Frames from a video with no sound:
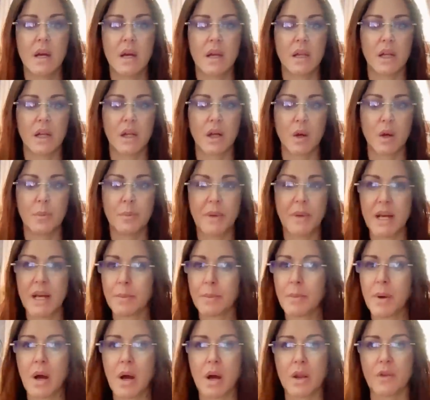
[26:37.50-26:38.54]
you know, pick
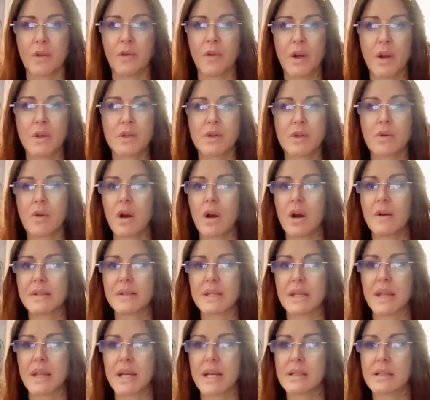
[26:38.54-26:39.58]
apart the photographs
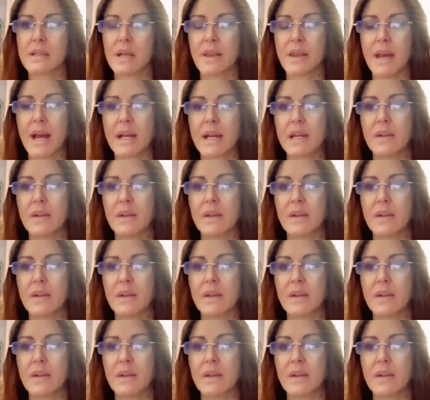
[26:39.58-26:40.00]
and things like that.